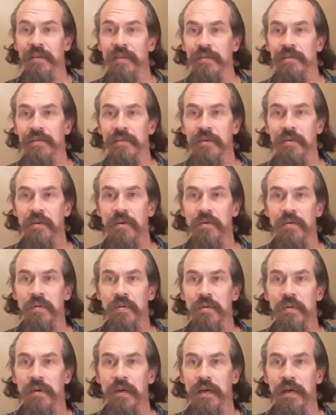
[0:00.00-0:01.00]

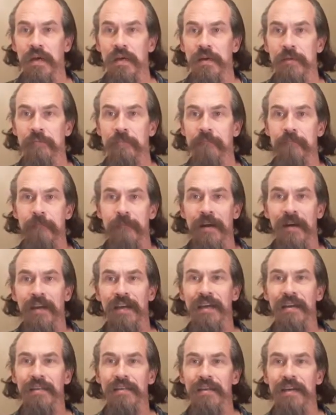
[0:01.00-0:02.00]
So I'll
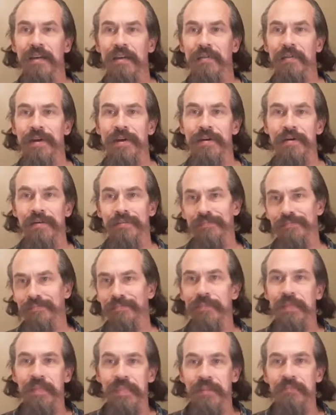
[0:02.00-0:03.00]
kind of talk about
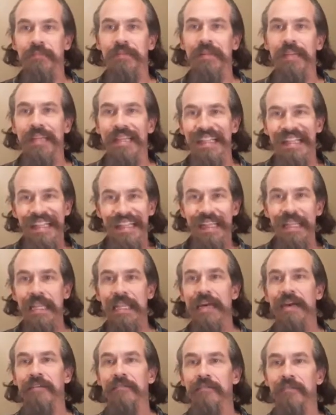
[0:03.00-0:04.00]
the different
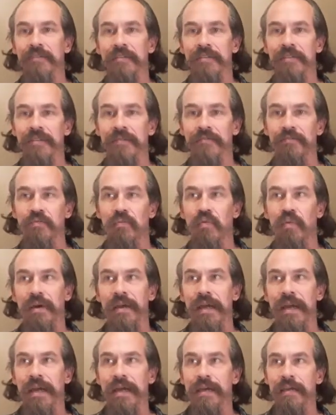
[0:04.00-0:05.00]
levels of
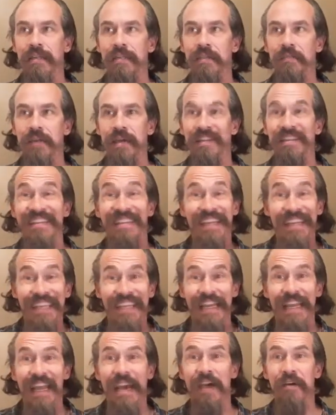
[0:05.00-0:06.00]
what I expect to
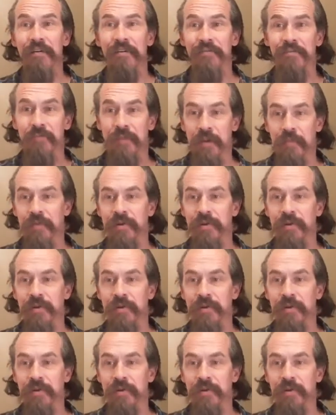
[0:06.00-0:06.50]
get out of my